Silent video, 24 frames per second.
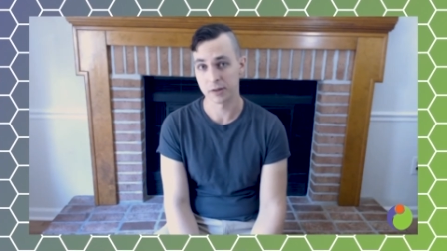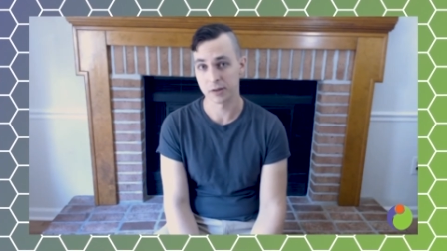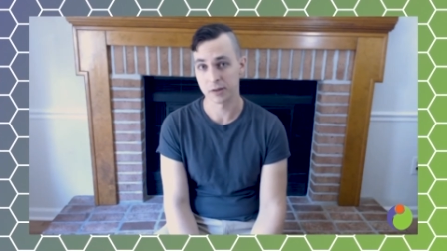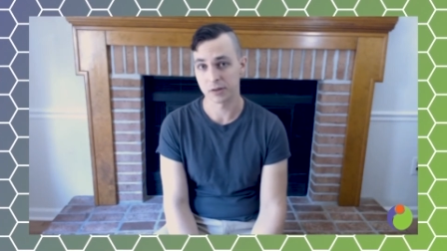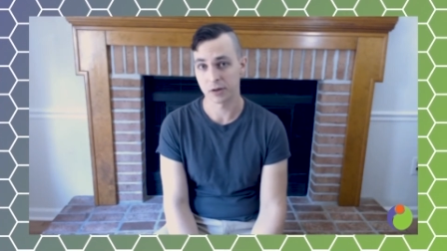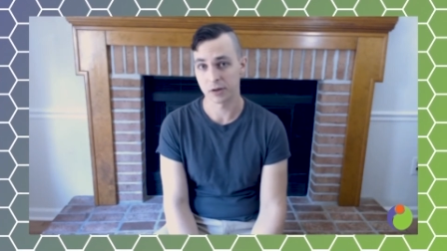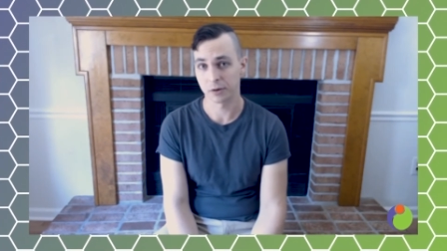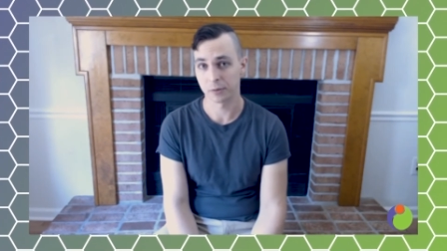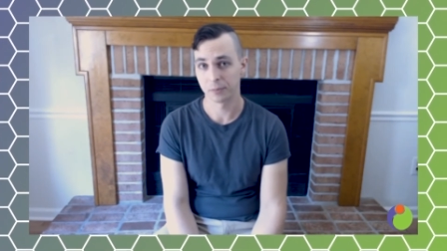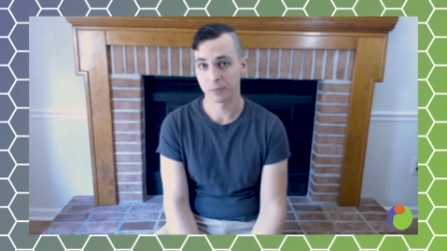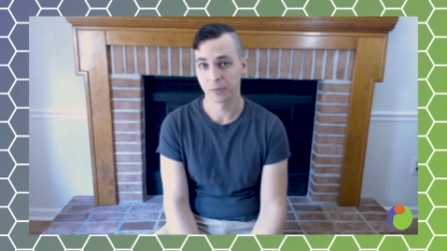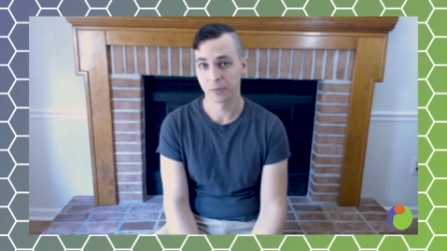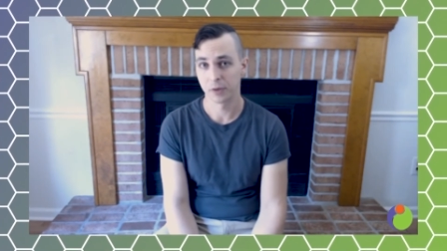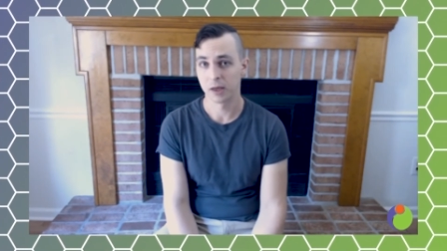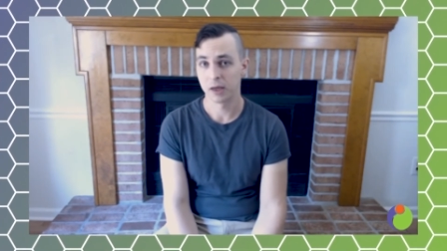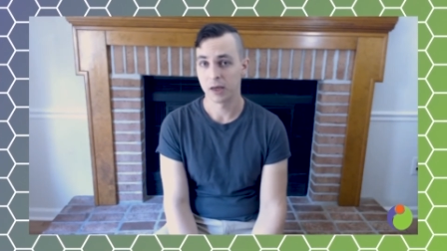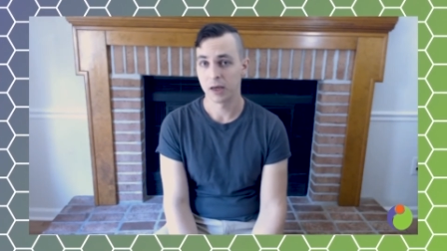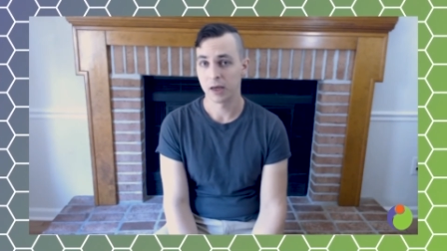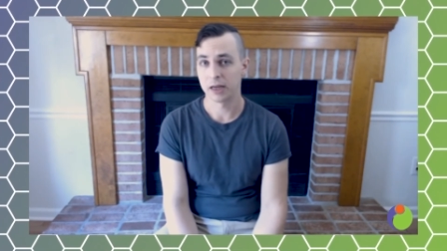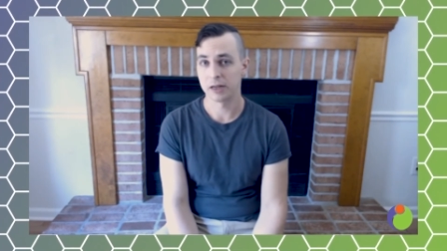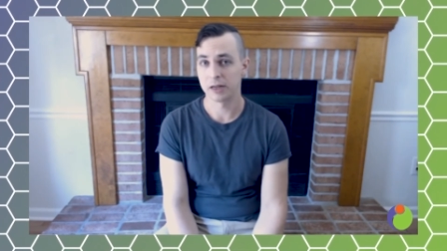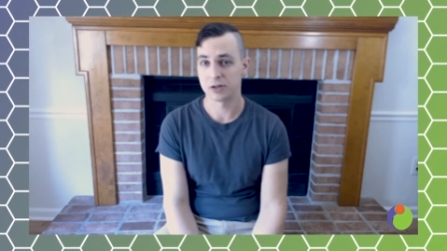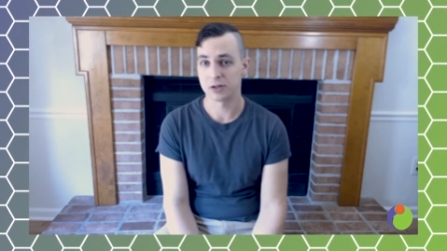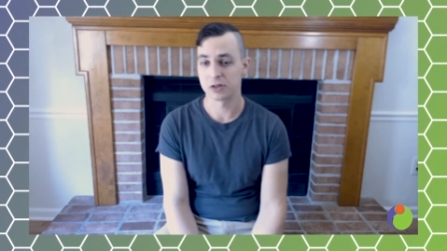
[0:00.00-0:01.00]
So
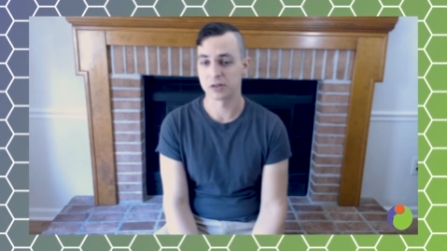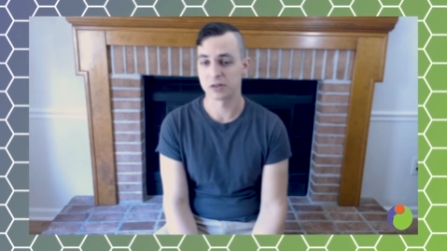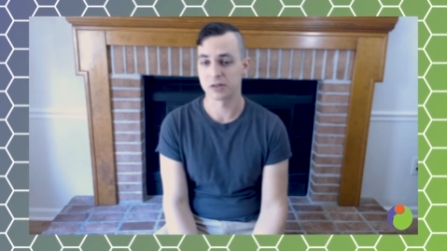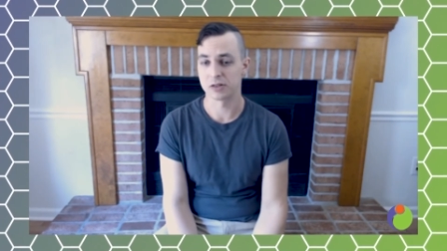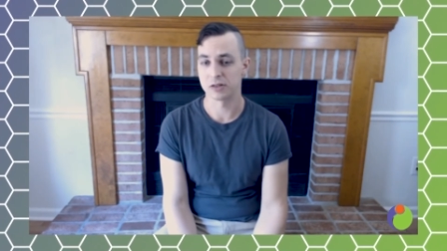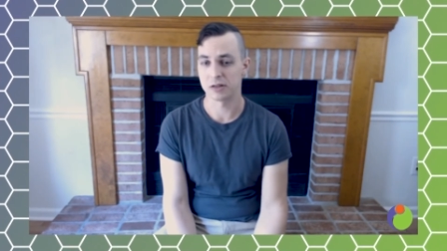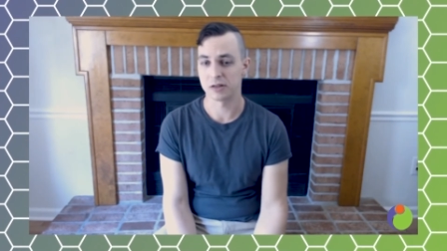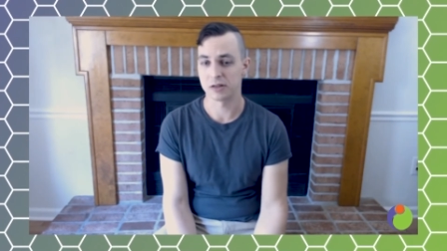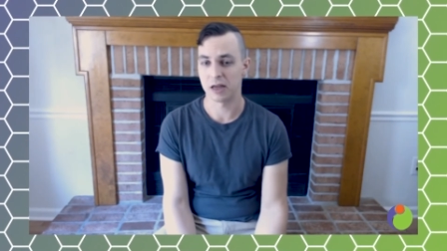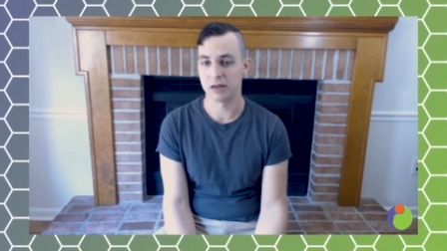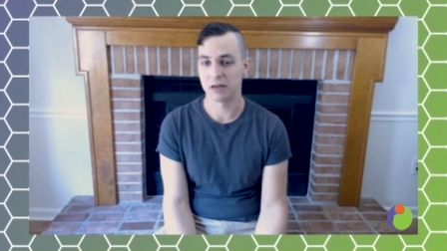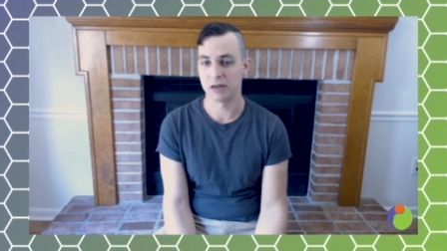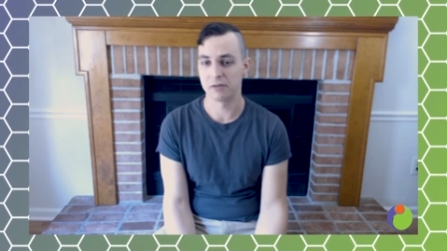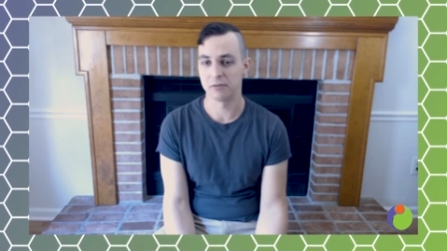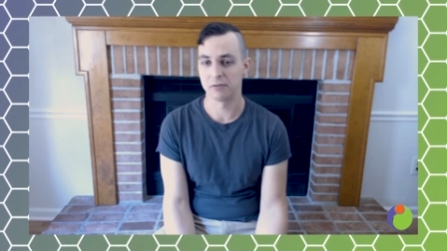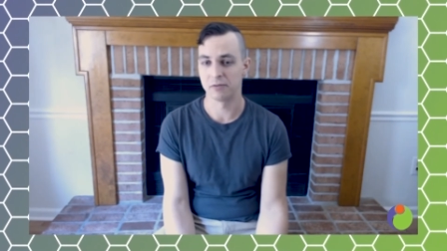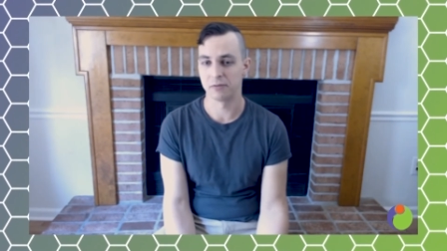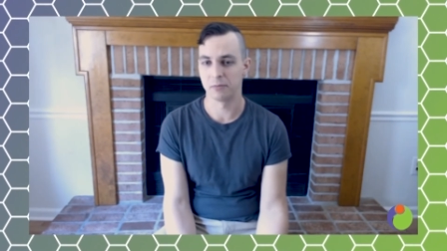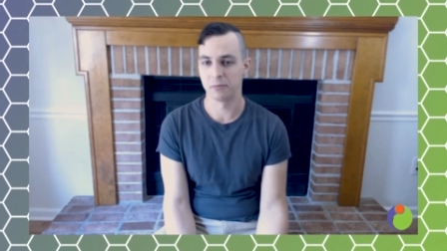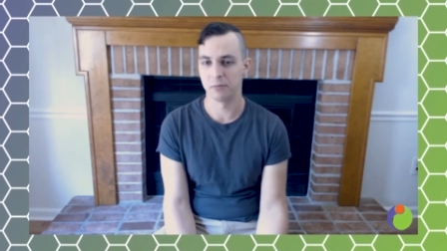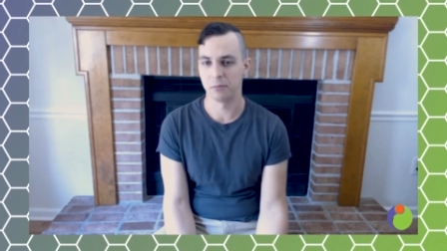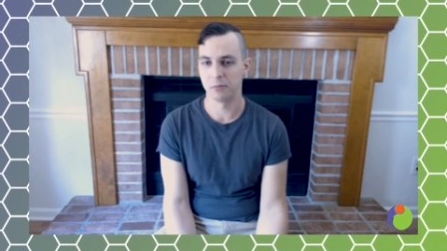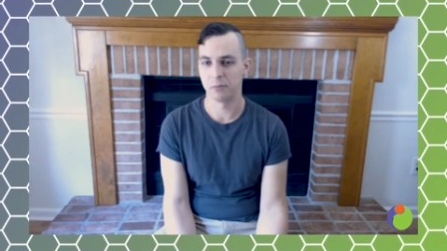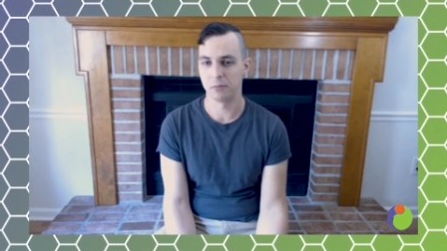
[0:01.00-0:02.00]
it's just
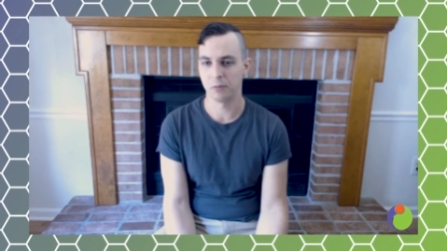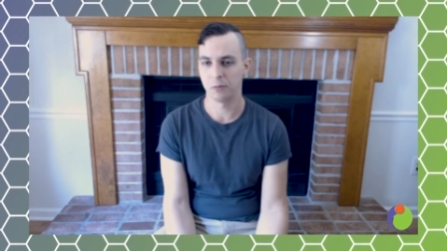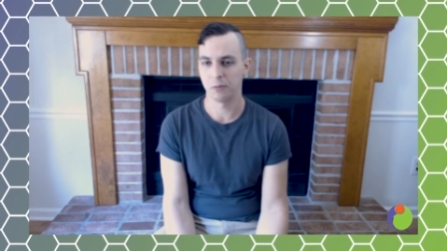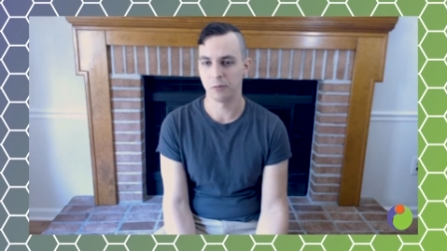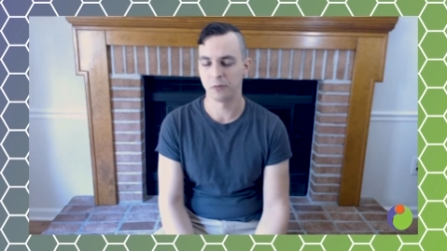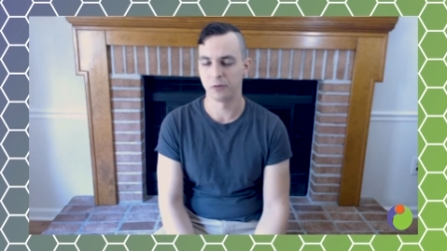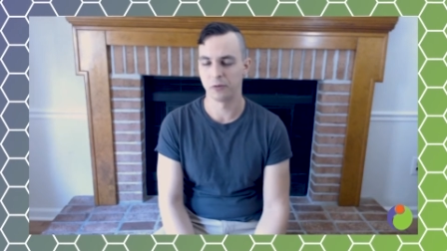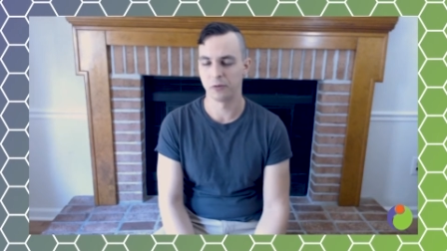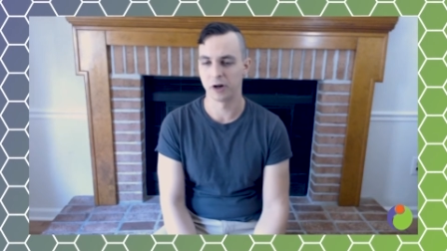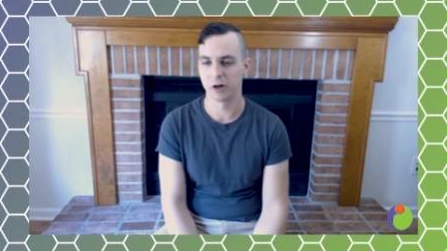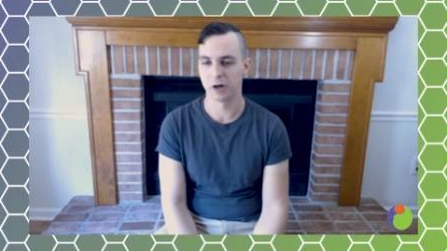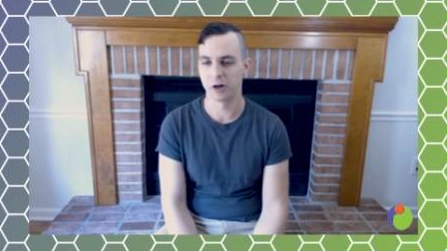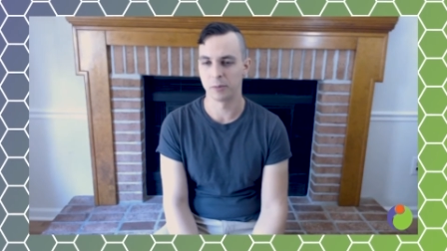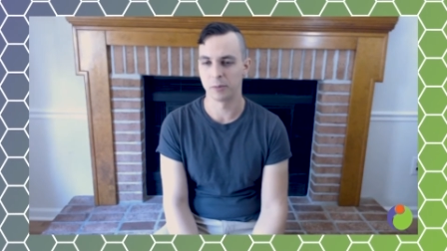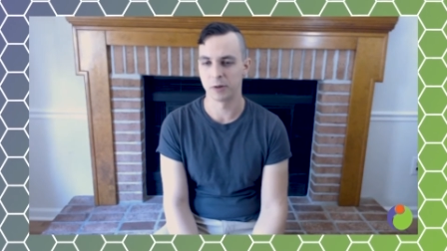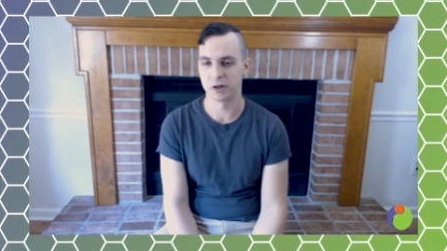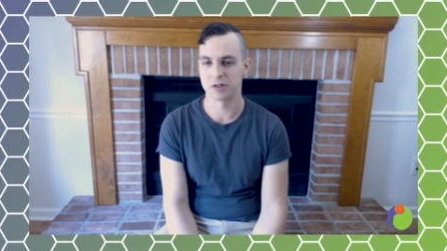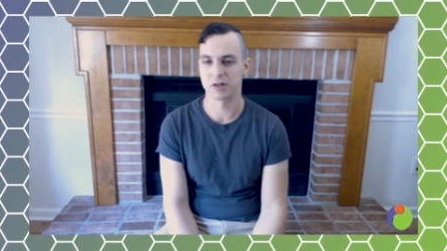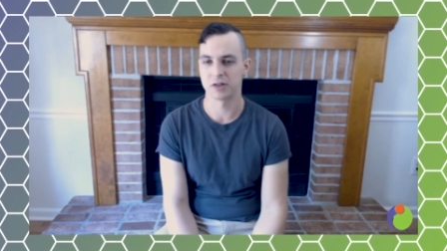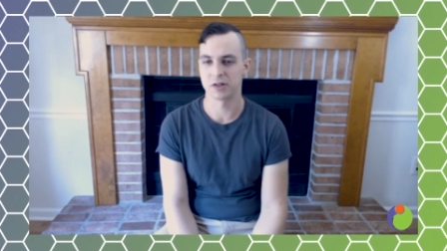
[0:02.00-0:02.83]
very much